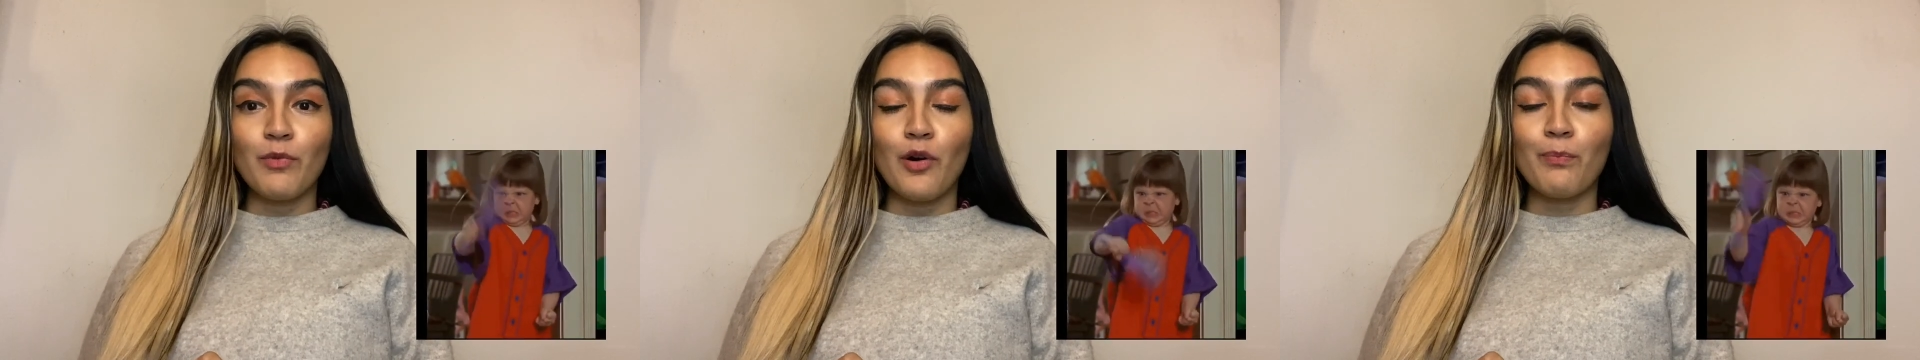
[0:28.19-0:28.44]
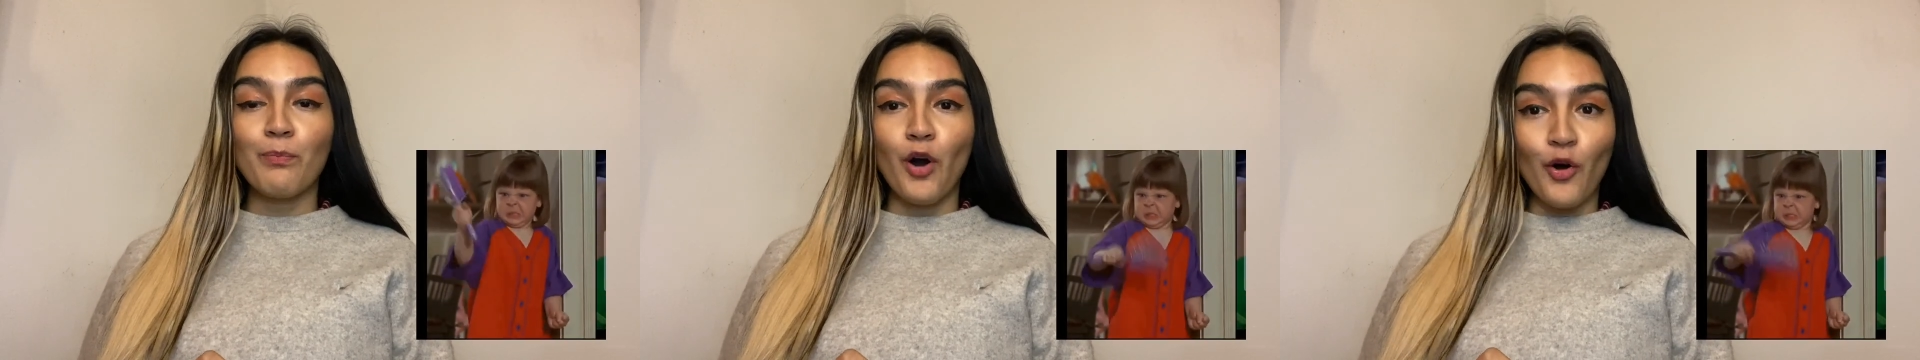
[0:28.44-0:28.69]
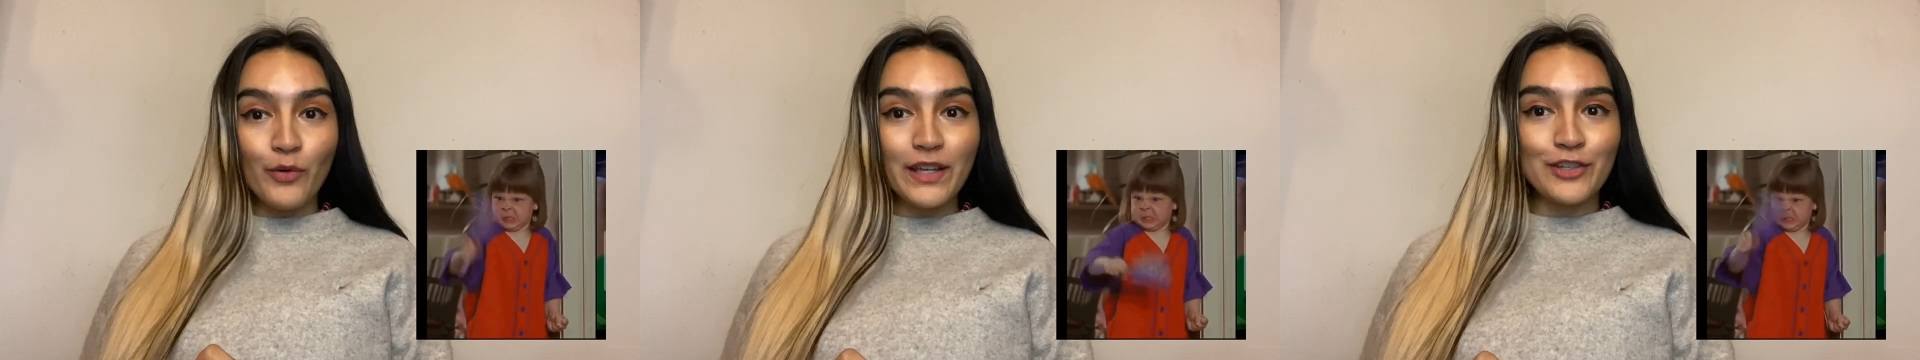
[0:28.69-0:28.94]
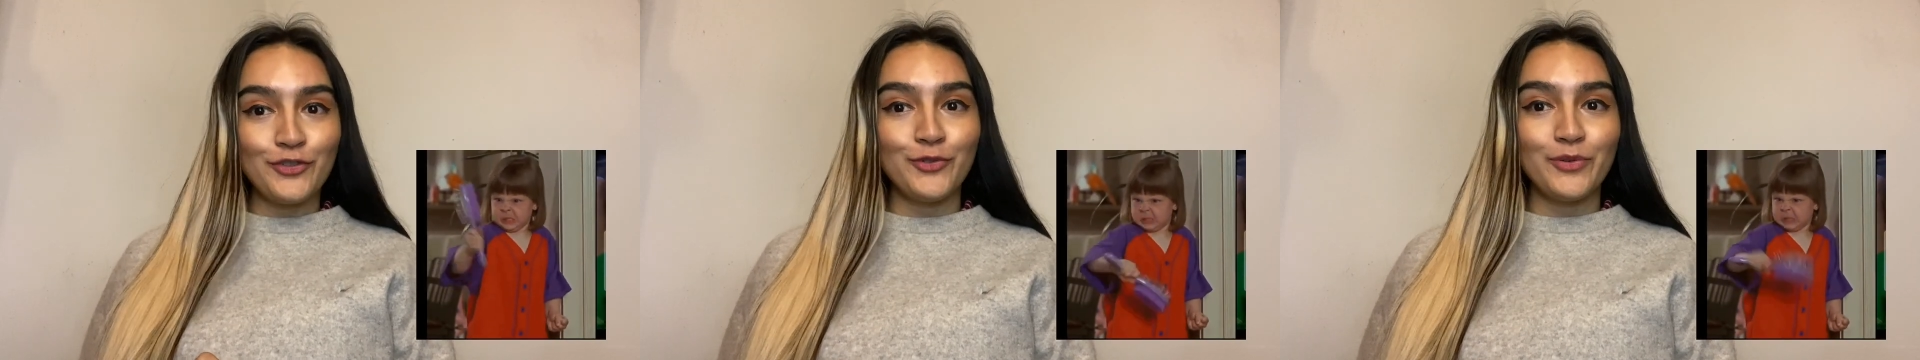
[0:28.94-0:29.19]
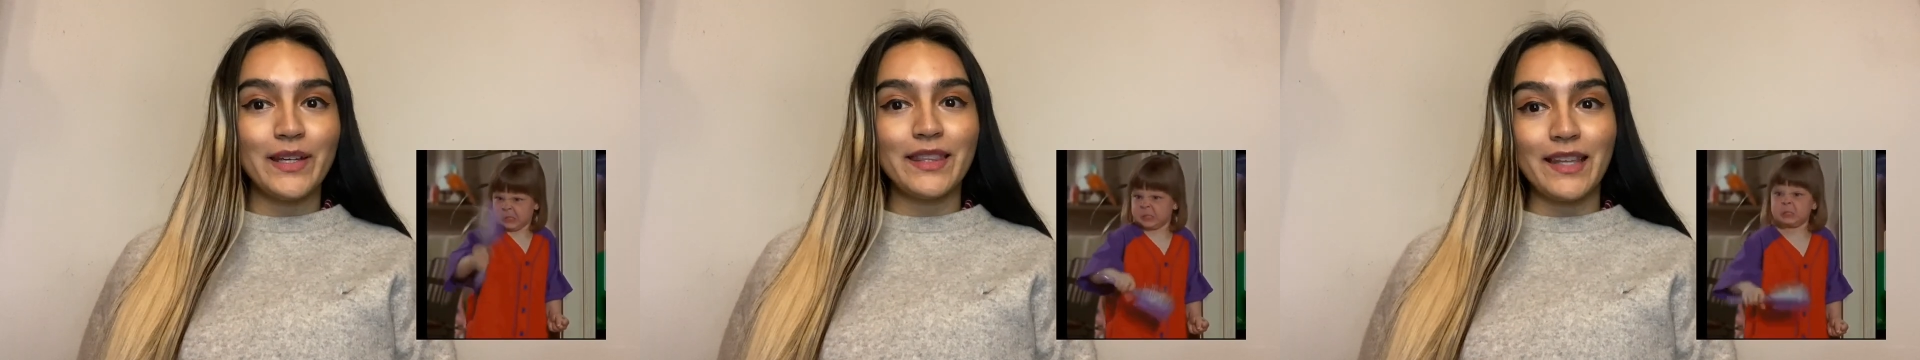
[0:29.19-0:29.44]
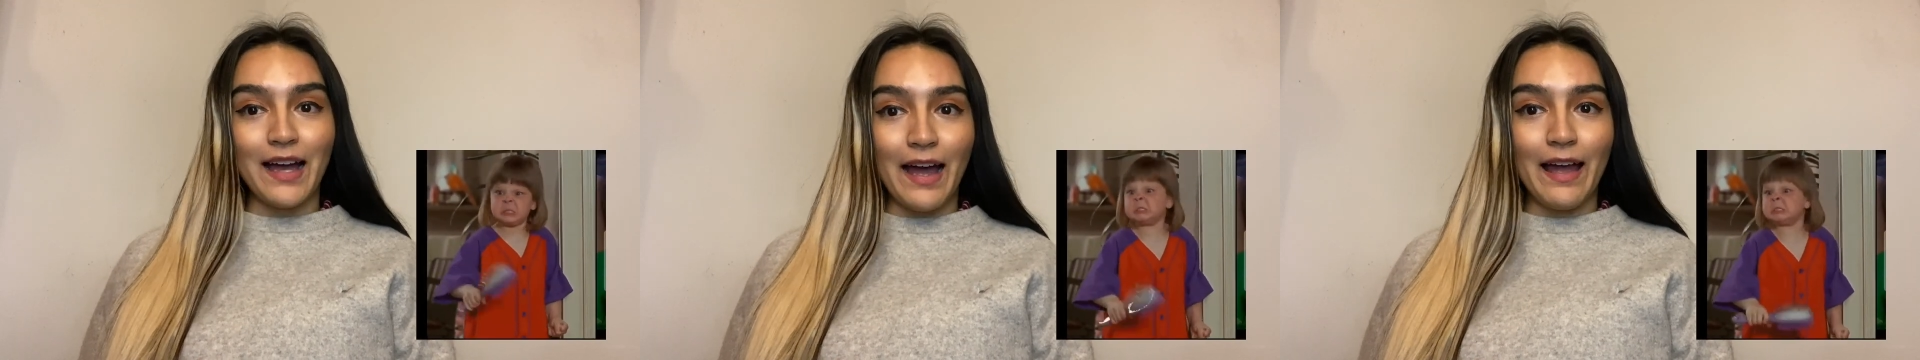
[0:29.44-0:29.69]
or poking you in
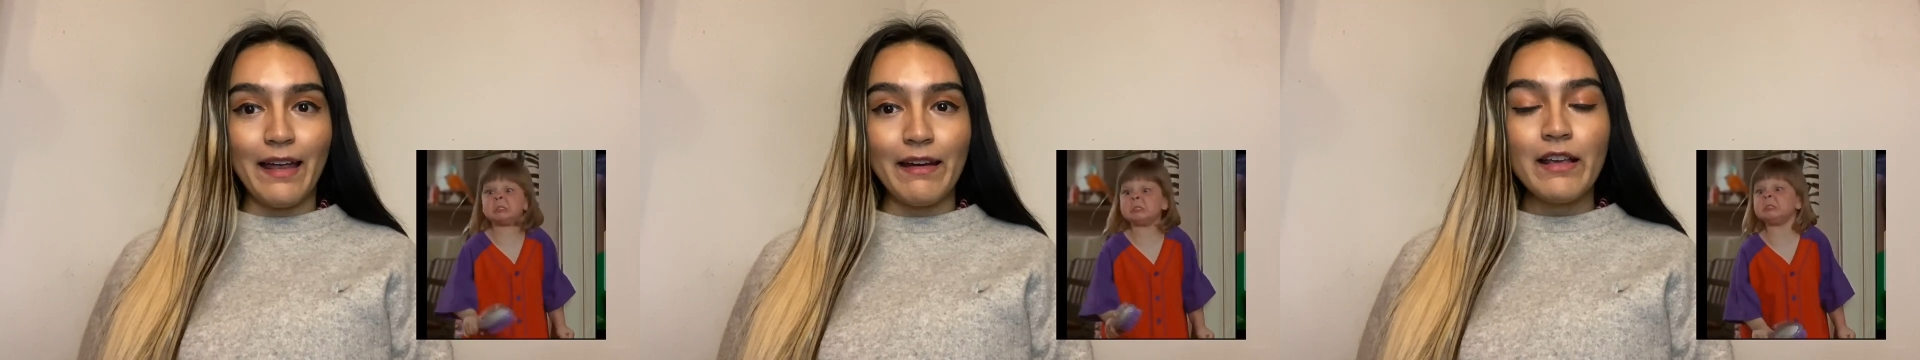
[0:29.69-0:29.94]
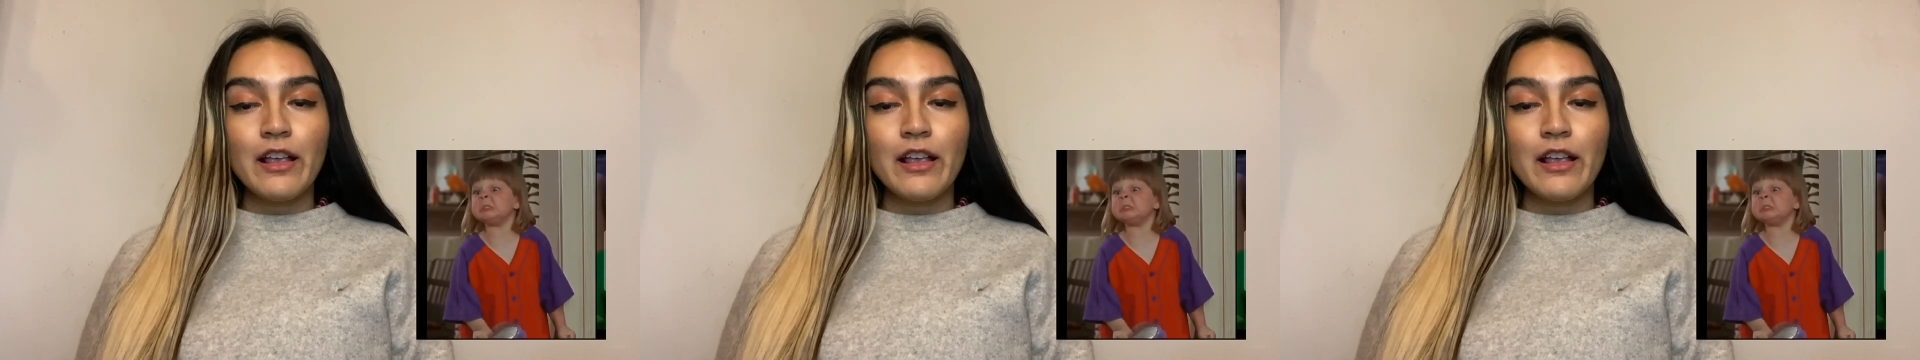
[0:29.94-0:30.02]
the eye.